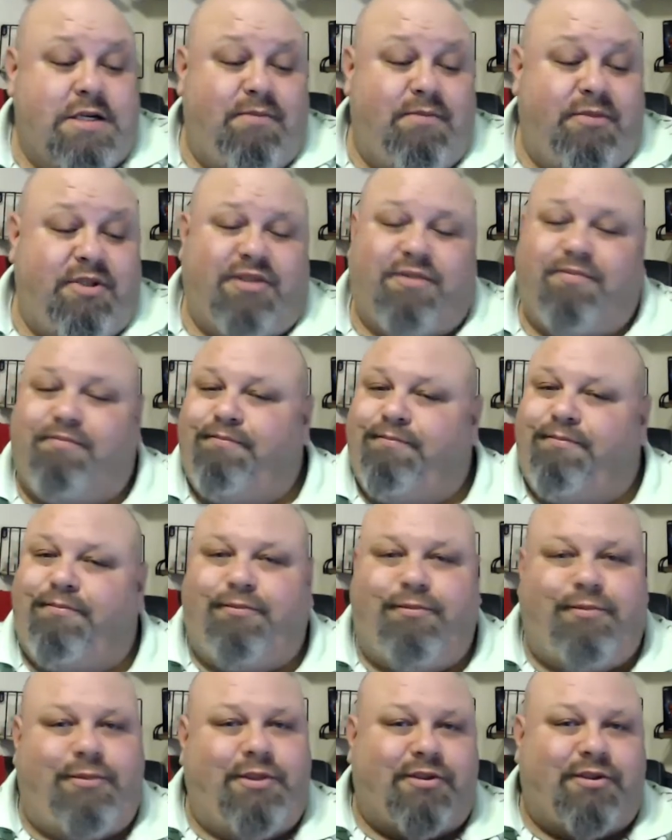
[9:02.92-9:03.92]

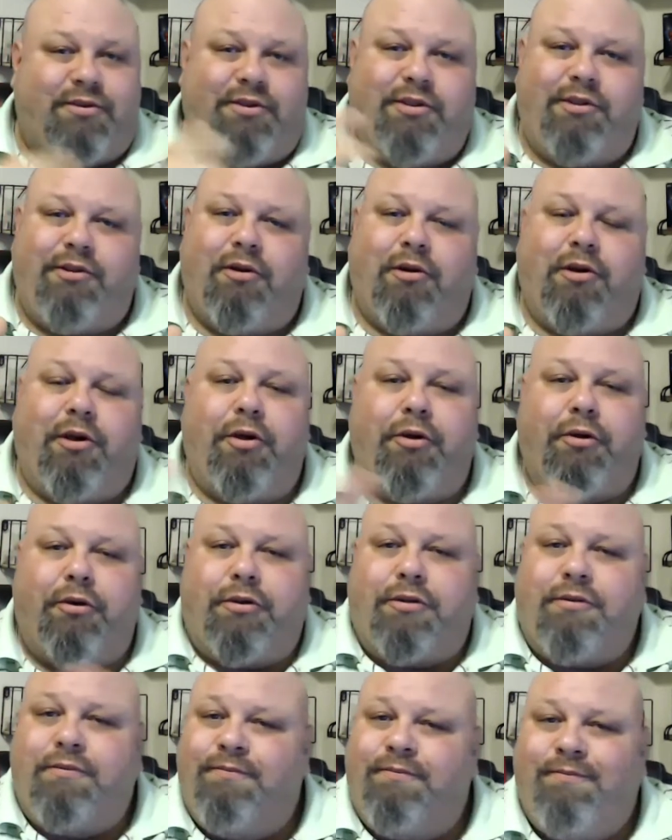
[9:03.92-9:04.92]
Just do your
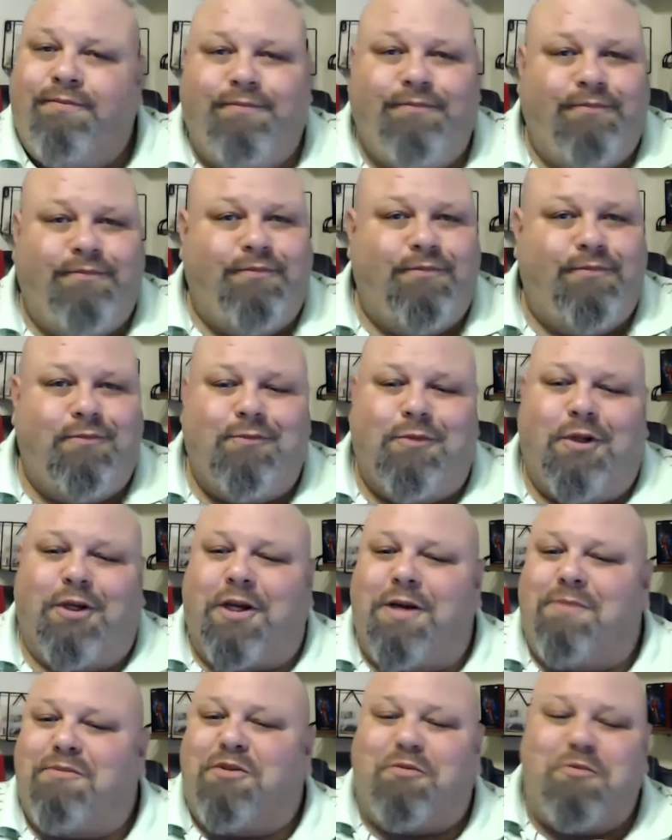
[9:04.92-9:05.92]
Google,
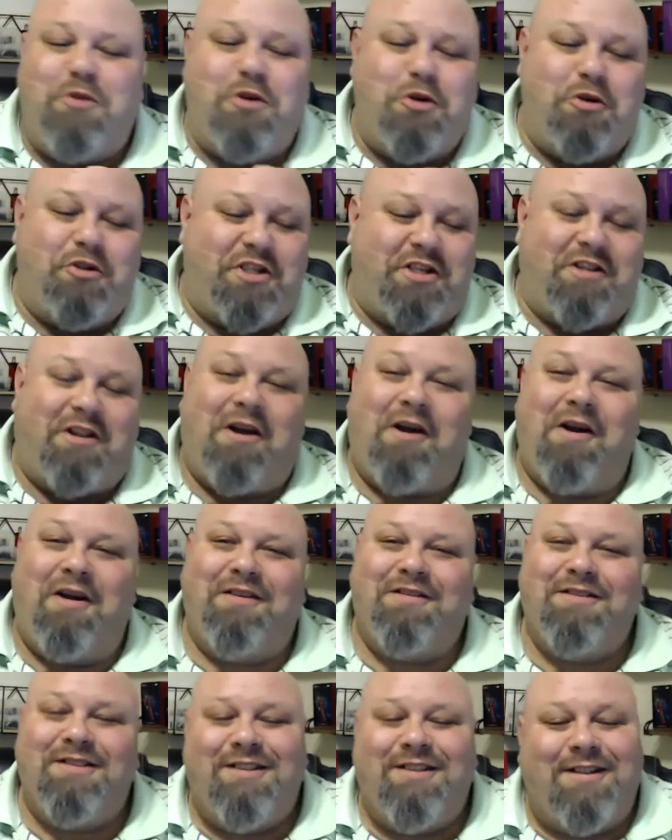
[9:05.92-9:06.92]
look up Smoozie
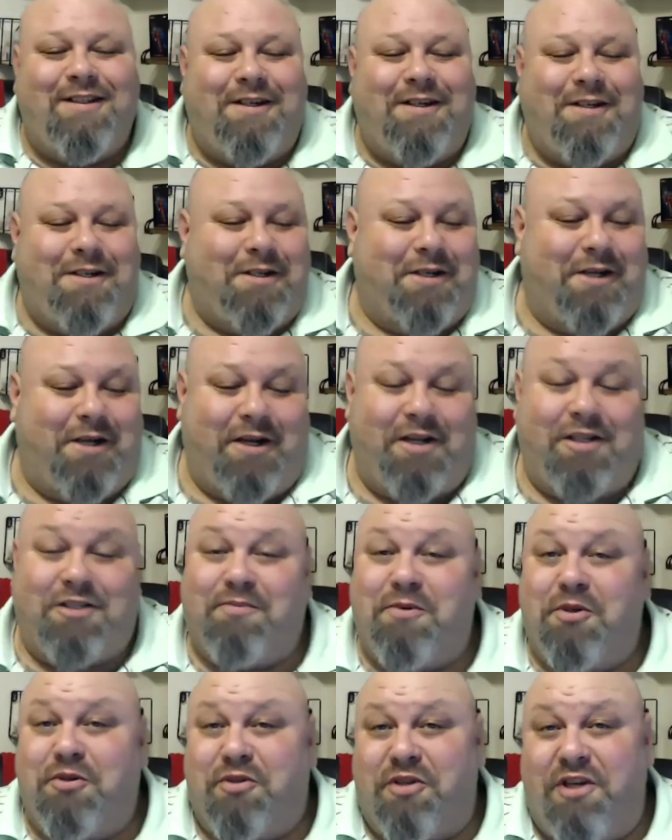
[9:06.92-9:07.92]
line,
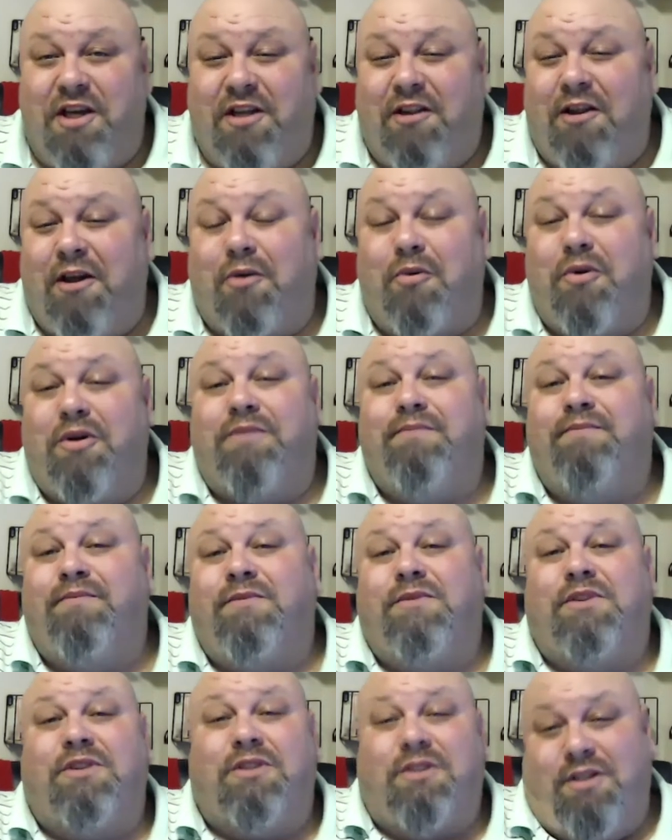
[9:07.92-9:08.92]
Smoozie e-liquid,
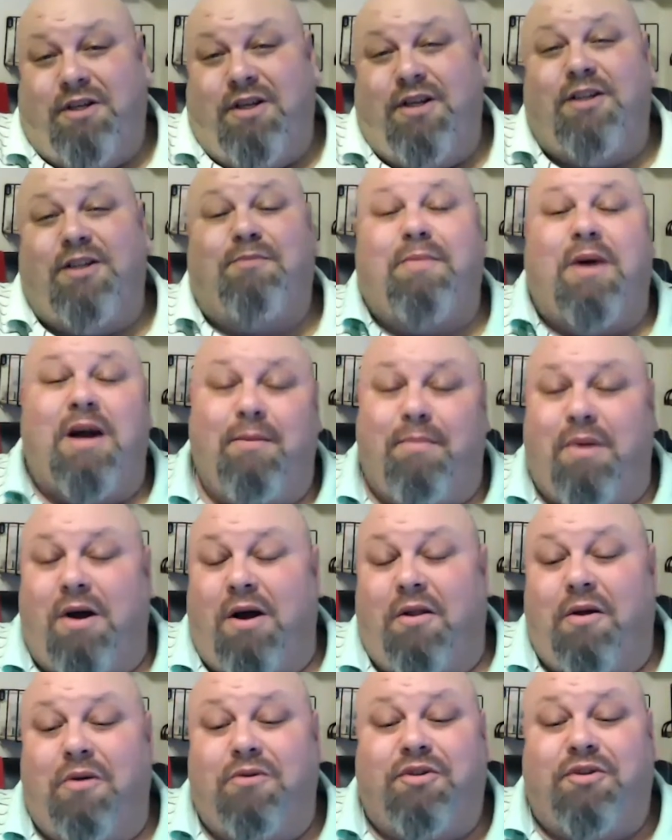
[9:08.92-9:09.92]
and it is by
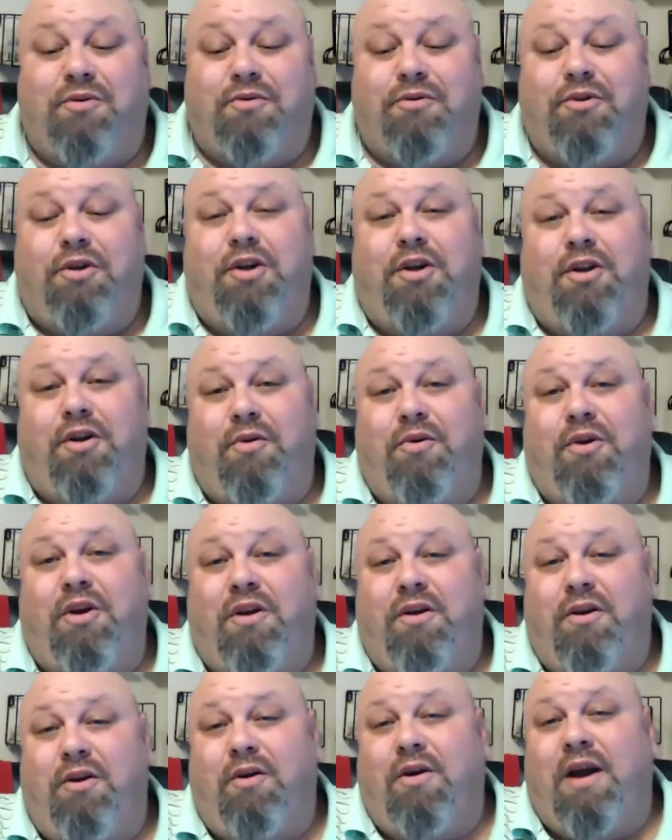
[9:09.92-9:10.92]
Apollo, so, you know,
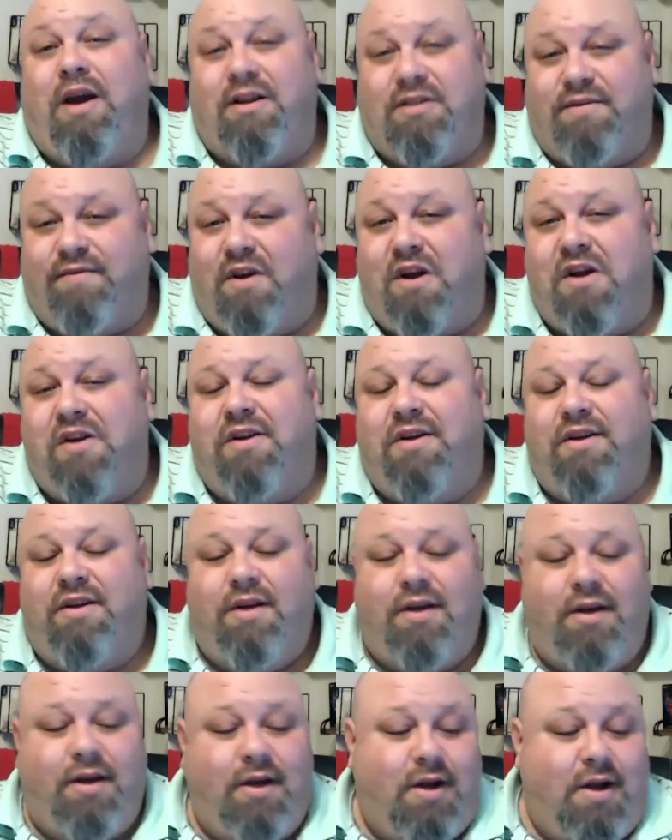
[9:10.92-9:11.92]
you guys will find it.
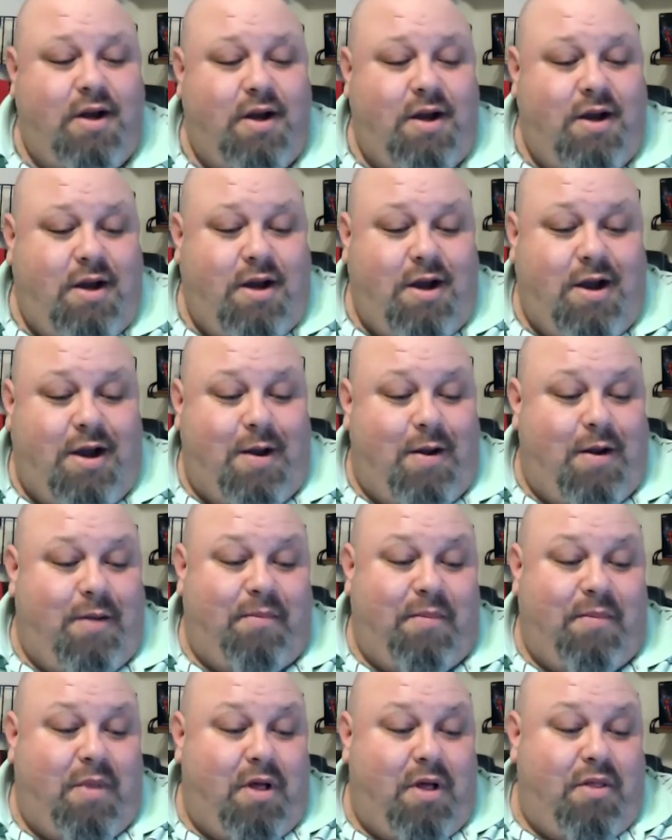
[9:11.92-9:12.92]
I'm